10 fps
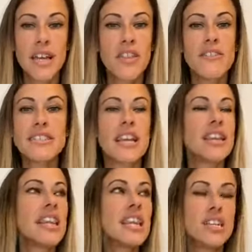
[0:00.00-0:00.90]
There is
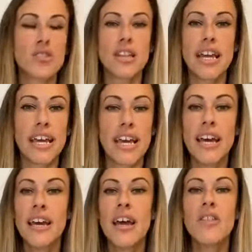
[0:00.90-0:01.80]
literally,
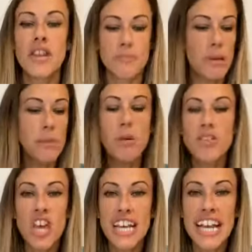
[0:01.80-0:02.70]
there's people
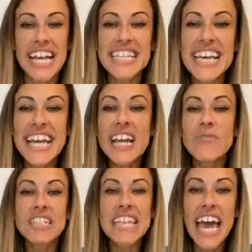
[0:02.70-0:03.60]
turning 18
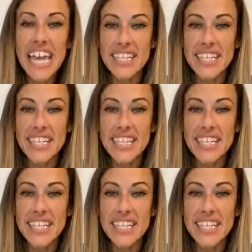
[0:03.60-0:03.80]
every day.